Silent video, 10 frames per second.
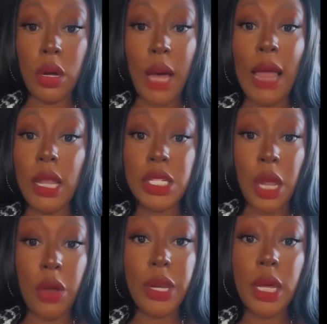and
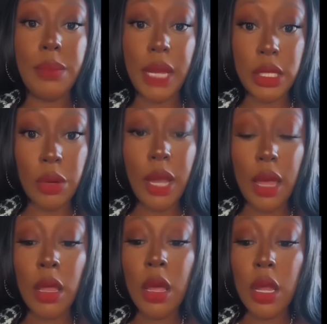being friendly
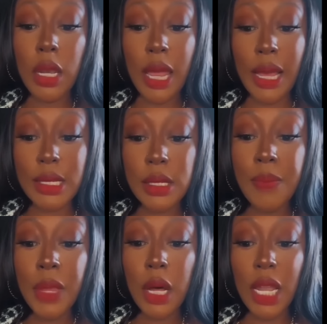and not hold
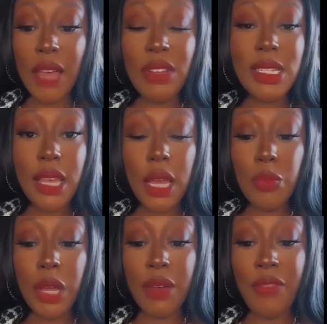grudges. And I don't
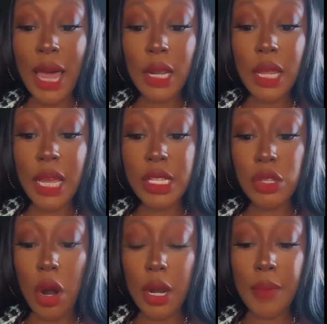forget you.
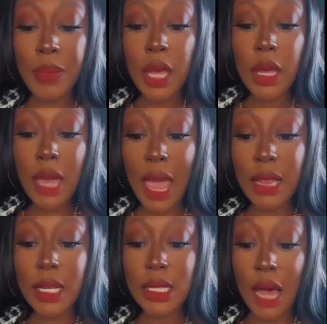That's
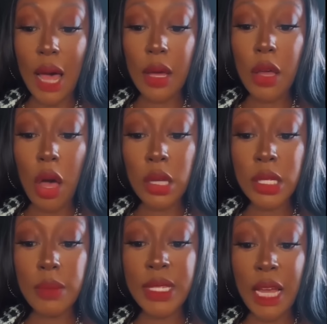how you feel?
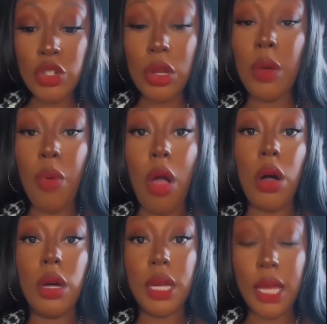Okay, hope that.
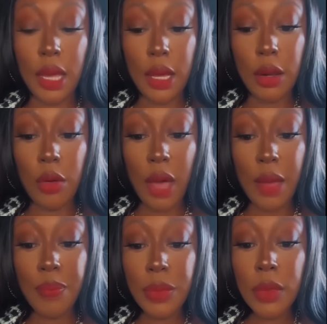That's how I feel about
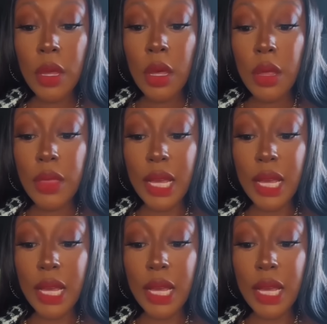that. Okay.